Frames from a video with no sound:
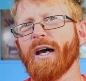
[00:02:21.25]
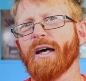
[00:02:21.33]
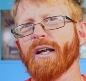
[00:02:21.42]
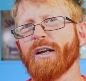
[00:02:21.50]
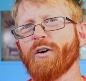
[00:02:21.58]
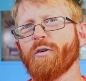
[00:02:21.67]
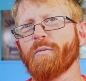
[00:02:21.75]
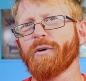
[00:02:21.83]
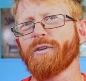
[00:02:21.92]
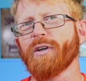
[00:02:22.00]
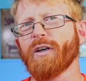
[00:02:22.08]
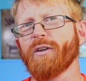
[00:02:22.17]
and I don't
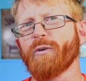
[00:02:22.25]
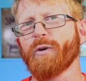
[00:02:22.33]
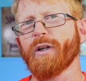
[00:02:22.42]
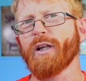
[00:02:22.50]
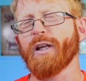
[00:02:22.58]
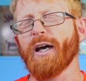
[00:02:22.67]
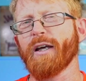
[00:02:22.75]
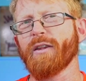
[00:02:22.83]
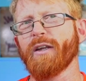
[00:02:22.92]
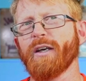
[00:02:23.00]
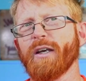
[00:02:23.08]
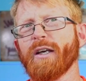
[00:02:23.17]
particularly like
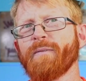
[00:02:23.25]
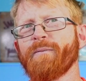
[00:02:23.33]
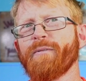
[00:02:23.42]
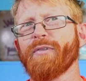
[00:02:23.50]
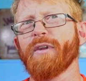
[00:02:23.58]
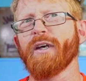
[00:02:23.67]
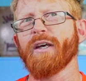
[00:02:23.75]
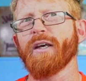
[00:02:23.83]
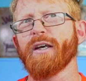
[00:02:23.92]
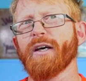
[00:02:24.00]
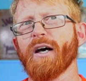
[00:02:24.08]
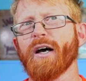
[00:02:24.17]
the
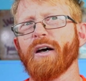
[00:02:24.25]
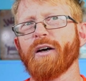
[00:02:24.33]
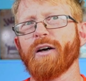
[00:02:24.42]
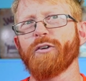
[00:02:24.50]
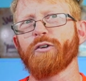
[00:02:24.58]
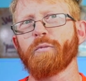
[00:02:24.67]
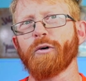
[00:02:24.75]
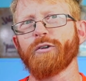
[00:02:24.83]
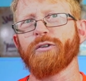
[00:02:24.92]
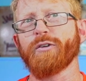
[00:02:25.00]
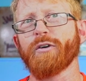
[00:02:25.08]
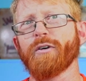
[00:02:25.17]

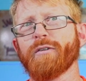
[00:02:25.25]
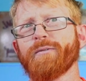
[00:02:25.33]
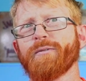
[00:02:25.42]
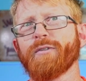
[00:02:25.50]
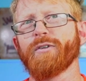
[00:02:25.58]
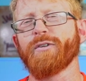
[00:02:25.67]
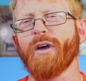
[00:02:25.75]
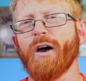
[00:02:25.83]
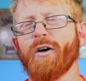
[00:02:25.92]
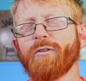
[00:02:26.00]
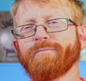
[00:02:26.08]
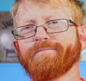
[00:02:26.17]
Sportster,
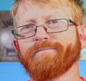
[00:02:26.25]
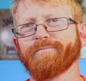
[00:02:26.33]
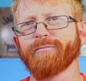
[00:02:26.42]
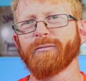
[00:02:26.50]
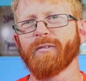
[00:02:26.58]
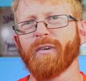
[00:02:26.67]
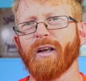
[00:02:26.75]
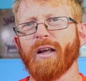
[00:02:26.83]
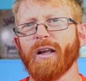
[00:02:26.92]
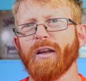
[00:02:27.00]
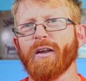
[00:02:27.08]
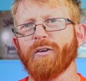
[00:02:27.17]
so
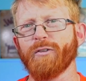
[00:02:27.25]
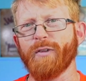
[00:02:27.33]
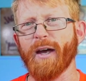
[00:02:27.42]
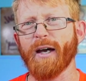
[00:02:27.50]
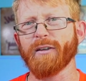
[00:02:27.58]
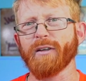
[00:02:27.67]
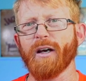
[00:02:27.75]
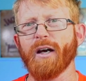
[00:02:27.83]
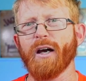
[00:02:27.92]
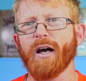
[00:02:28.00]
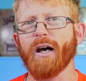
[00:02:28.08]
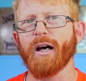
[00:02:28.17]
there's that.
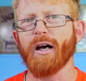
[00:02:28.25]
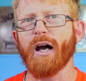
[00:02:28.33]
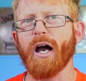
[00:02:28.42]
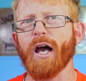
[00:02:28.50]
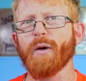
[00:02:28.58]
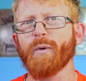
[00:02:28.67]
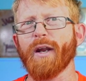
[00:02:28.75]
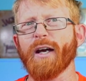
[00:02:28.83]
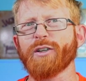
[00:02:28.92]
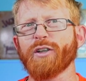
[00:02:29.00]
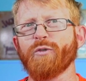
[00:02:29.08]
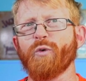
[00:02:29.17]
I would
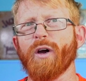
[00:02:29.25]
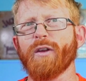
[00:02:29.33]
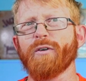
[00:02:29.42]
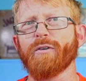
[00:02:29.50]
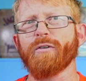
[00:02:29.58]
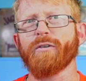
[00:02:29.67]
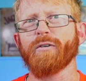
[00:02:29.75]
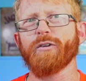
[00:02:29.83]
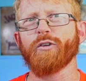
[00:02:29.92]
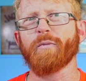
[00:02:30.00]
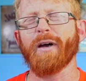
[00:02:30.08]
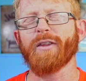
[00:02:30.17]
actually rather,
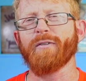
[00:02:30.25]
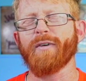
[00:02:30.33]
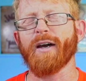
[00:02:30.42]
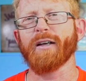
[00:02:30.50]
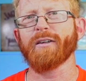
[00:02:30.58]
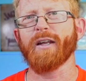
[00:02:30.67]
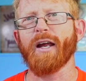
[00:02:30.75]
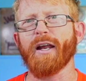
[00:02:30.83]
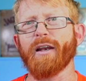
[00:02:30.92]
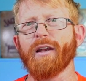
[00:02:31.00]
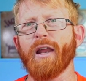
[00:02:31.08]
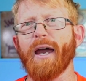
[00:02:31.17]
despite the fact that I
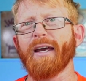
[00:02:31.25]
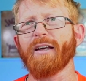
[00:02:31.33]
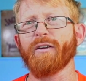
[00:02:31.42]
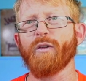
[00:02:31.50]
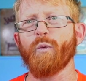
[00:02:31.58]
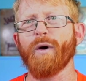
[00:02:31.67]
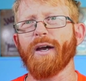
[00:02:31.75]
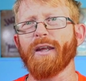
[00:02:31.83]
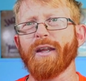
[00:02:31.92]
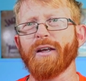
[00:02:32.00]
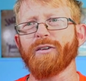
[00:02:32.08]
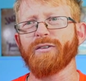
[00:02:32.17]
like the way
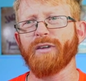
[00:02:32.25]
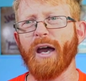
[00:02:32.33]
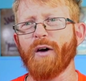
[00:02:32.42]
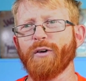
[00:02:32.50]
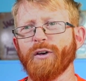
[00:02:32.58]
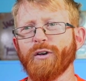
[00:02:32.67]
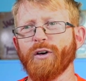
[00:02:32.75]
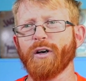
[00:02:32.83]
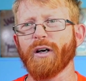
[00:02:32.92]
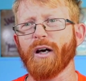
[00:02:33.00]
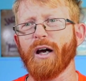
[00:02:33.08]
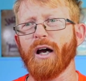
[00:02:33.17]
they sound and
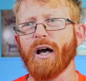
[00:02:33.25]
look,